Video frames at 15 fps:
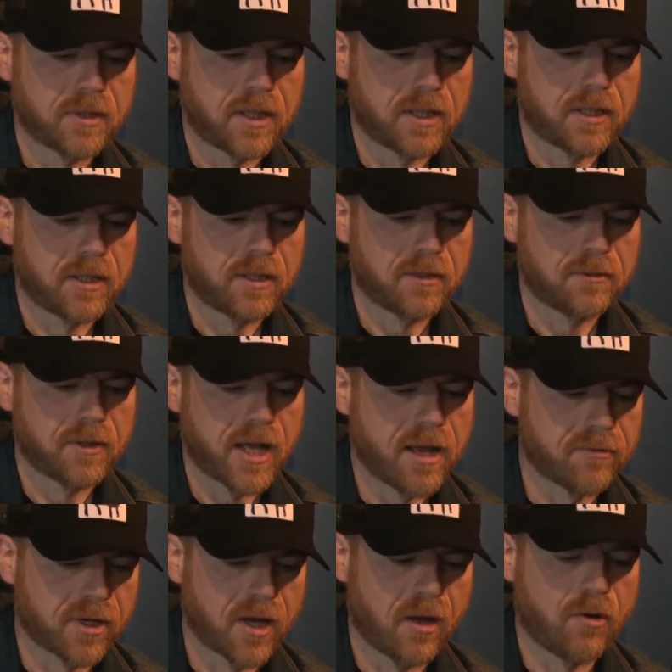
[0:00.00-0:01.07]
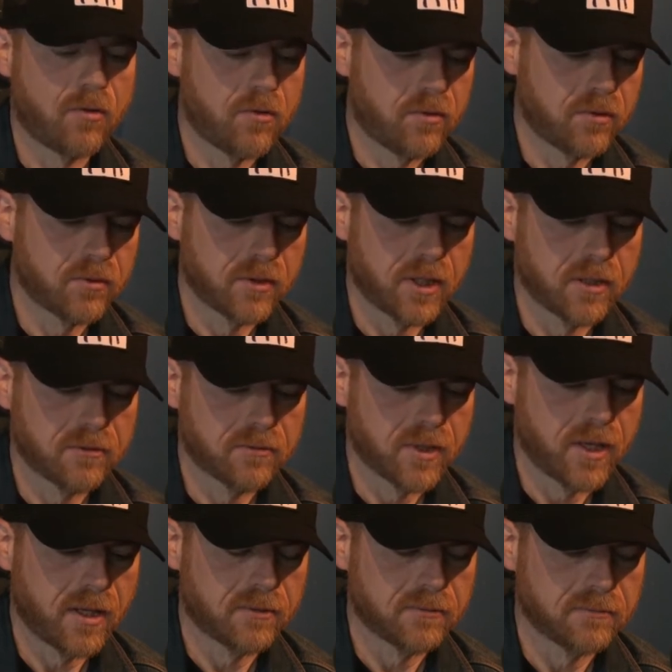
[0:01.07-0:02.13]
uh, have a goal and
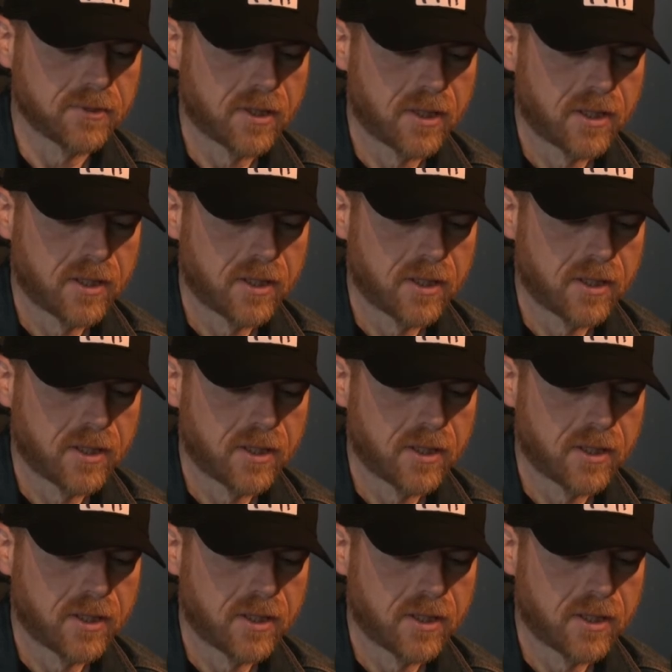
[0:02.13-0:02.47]
and